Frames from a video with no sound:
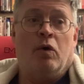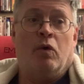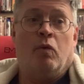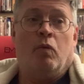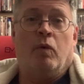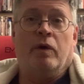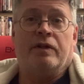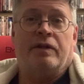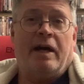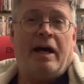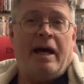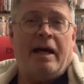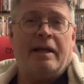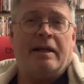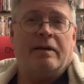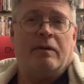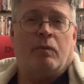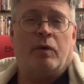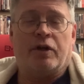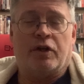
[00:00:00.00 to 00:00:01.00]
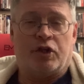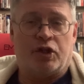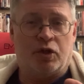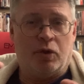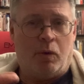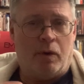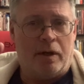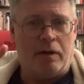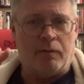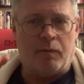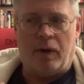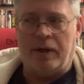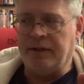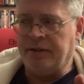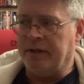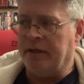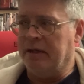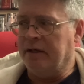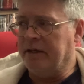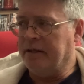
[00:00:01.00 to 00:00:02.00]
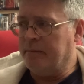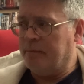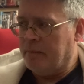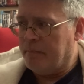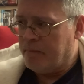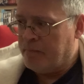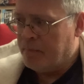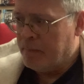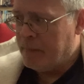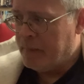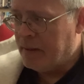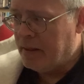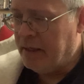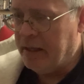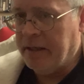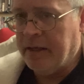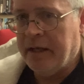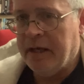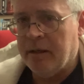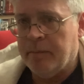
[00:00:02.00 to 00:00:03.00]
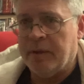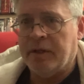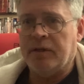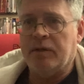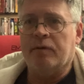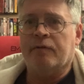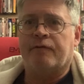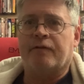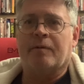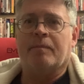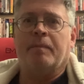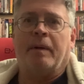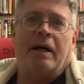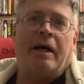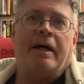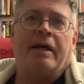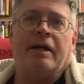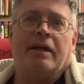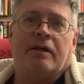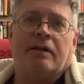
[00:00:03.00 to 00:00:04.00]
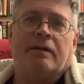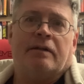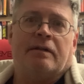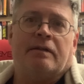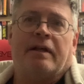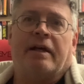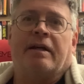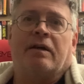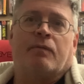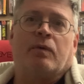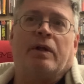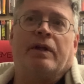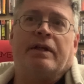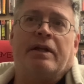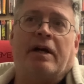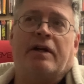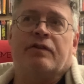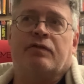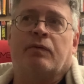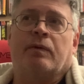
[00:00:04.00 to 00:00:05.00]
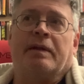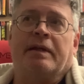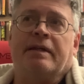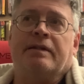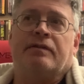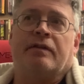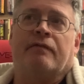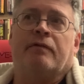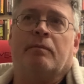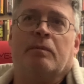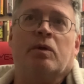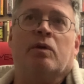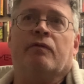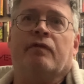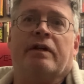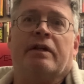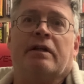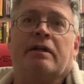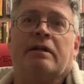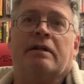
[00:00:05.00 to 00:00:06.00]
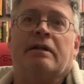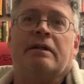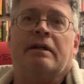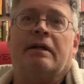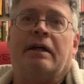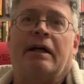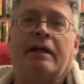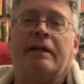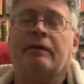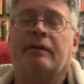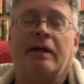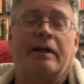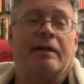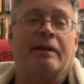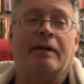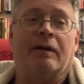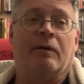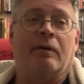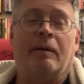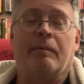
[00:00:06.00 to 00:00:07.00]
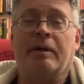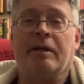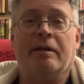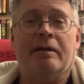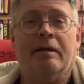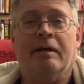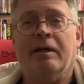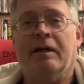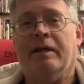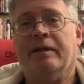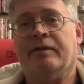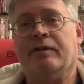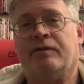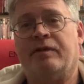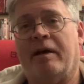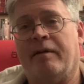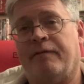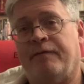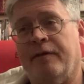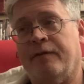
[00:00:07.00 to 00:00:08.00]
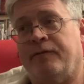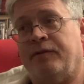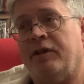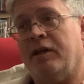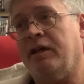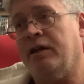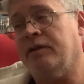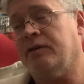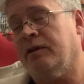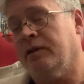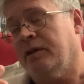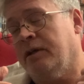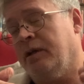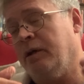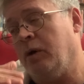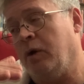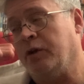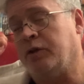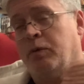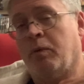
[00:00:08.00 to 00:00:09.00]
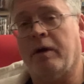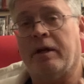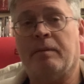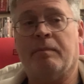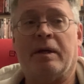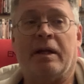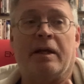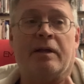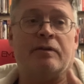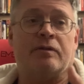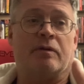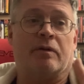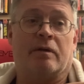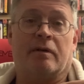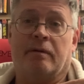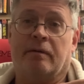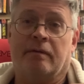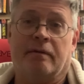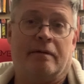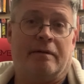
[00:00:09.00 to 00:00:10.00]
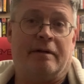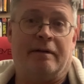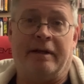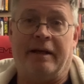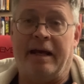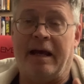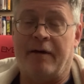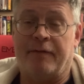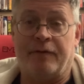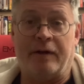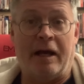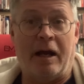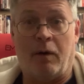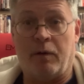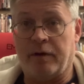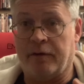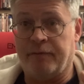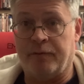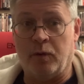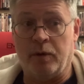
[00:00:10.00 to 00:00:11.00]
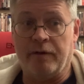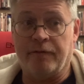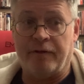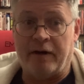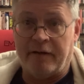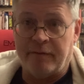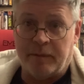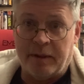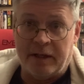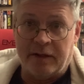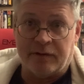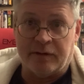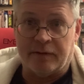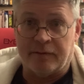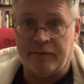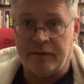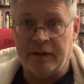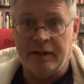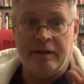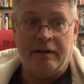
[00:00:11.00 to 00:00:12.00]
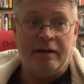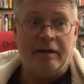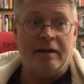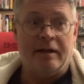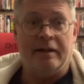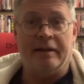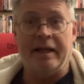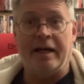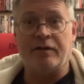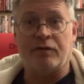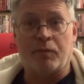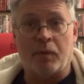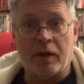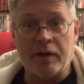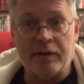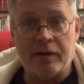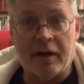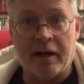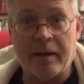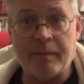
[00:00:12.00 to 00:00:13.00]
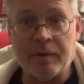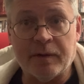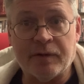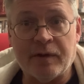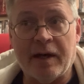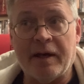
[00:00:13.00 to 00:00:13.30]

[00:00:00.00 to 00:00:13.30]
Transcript: Would a shorter runtime inhibit you from buying like a really nice release of a movie? I don't know. Does that 15 or 20 minutes or a half an hour to 45 minutes of less runtime, is